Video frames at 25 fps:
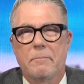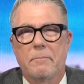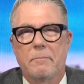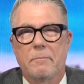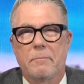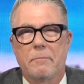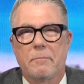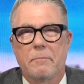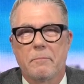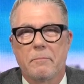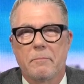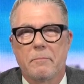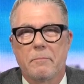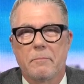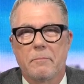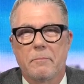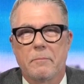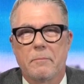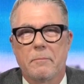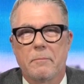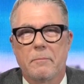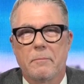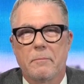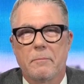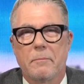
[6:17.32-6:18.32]

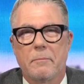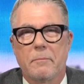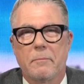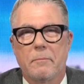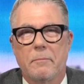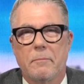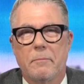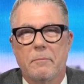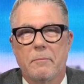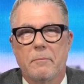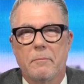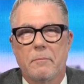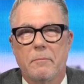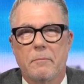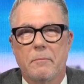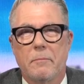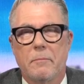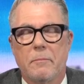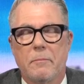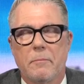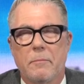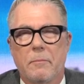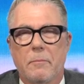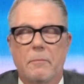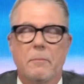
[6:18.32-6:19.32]

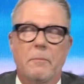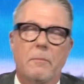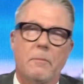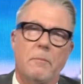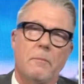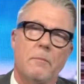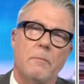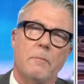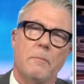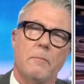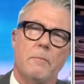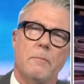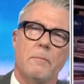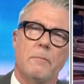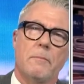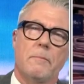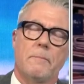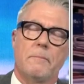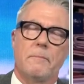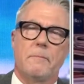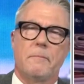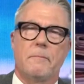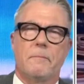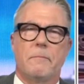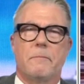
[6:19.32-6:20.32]

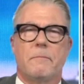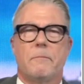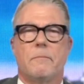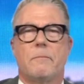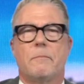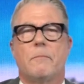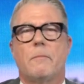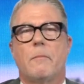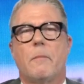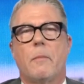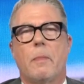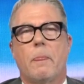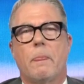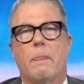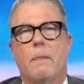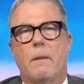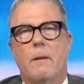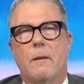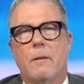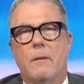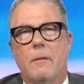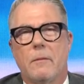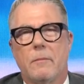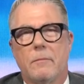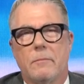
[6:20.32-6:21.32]

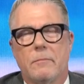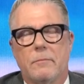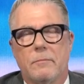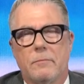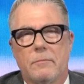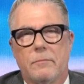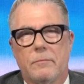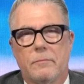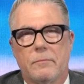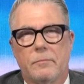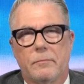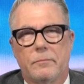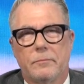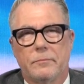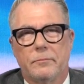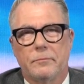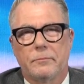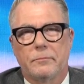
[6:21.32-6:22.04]
The person shown says nothing.